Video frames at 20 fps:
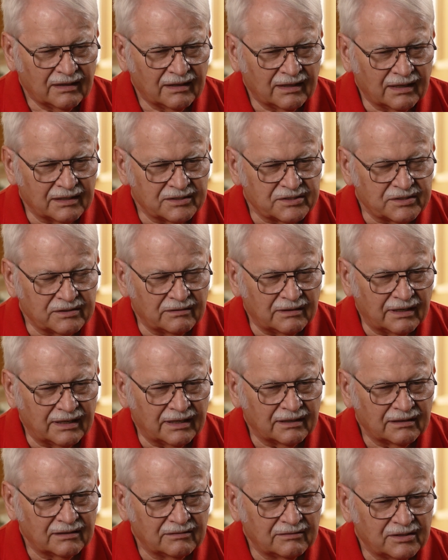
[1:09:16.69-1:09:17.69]
And so
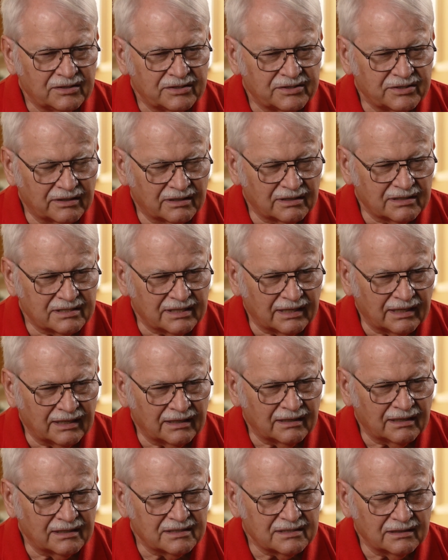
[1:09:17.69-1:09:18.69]
I shook his
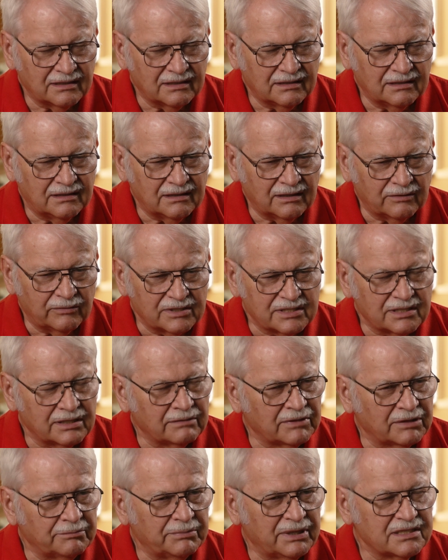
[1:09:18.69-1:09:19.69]
hand. I said, I wished
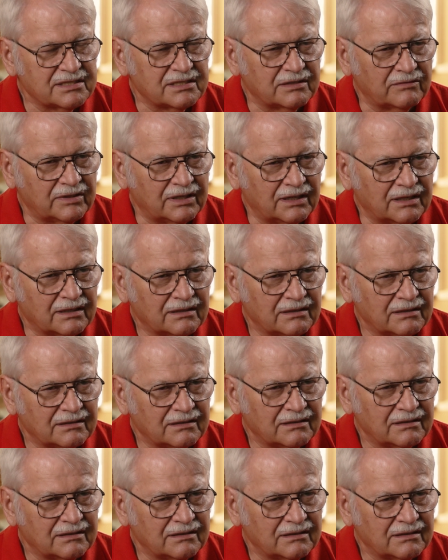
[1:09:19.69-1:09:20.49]
him the best of luck.